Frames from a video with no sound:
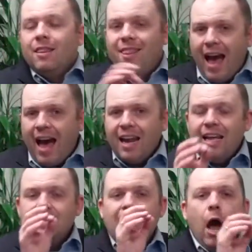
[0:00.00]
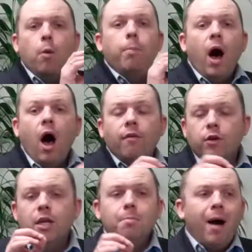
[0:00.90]
That is how
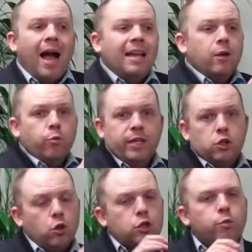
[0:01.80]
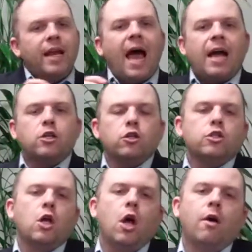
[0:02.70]
poverty-minded results
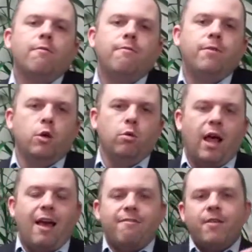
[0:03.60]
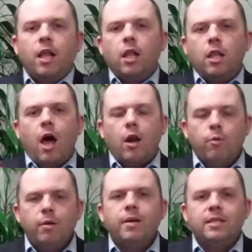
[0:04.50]
reactors view life.
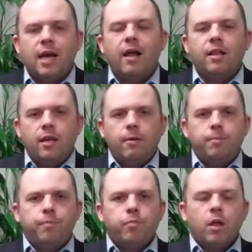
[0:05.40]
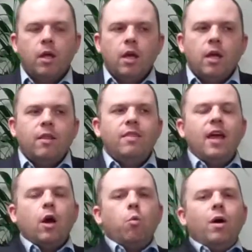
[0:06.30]
Lottery mentality.
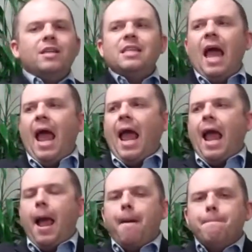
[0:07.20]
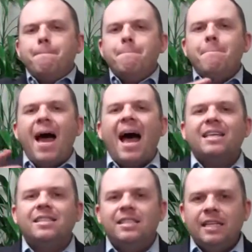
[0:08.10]
There was a
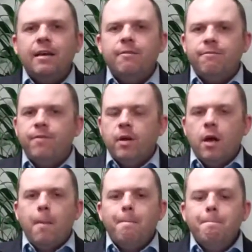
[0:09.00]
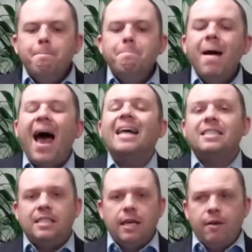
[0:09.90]
massive,
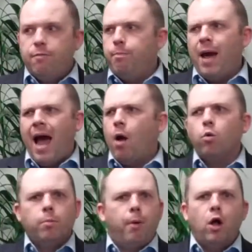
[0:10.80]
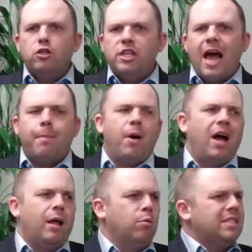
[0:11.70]
massive Powerball
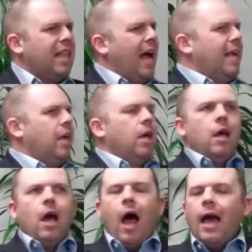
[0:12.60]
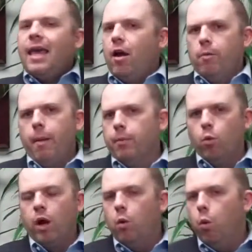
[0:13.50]
jackpot. It was like, I can't remember
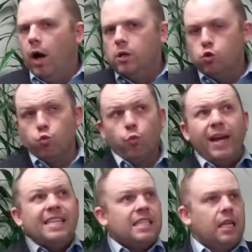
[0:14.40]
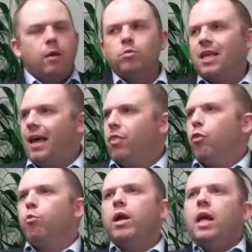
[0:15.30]
what it was recently. It was like
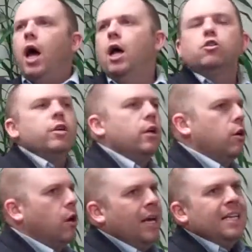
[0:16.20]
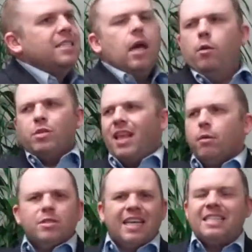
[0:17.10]
300 or, I think it
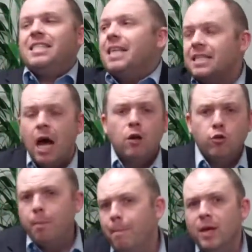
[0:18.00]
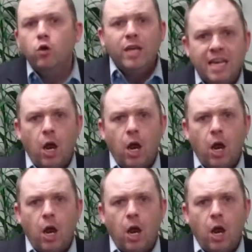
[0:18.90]
was like $600 million.